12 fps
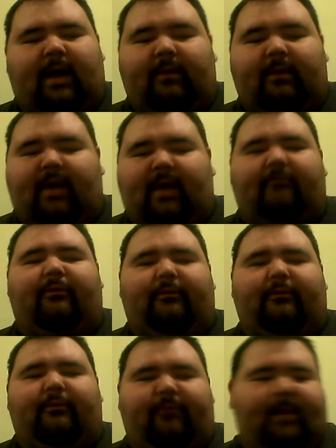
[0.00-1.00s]
ever
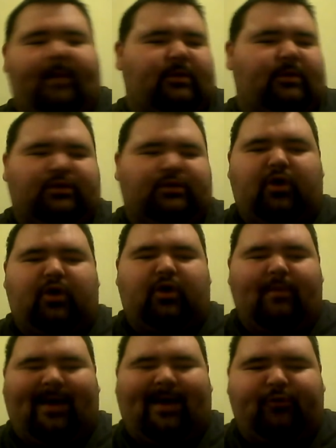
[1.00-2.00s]
famous
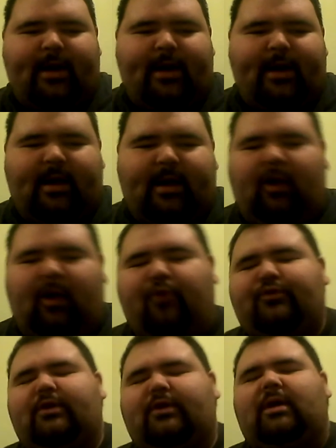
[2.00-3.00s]
documentary out
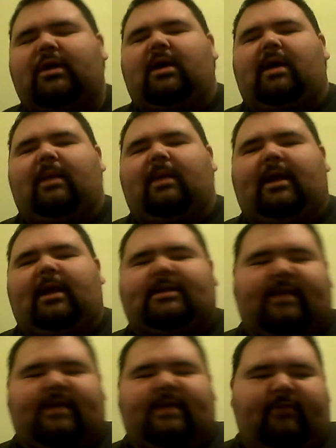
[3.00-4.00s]
in the late
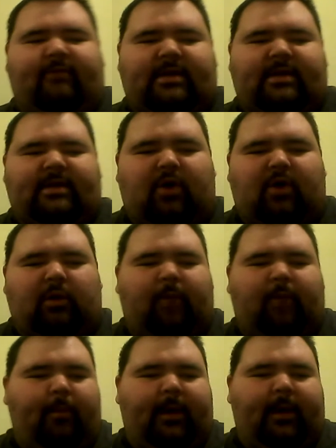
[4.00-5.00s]
70s called
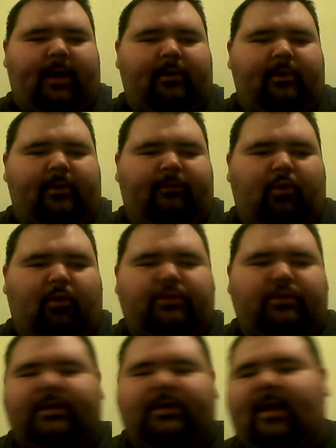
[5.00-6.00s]
Pumping Iron, of course, and
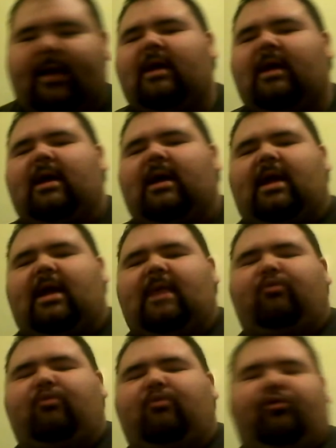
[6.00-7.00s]
then he
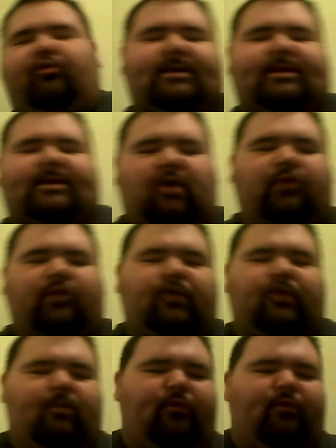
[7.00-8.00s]
progressed on to a
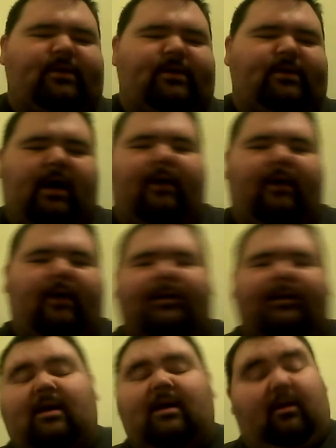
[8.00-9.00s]
movie star. And
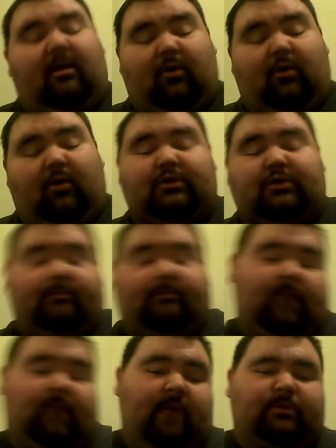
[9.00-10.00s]
of course,
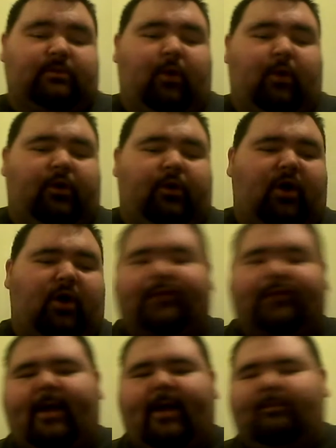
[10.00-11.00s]
he was born in
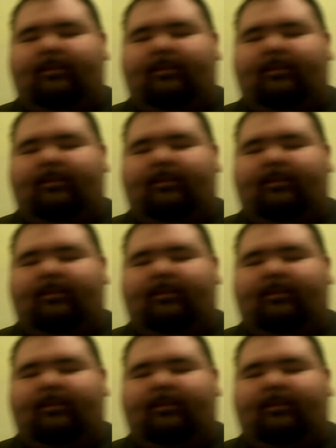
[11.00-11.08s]
Austria,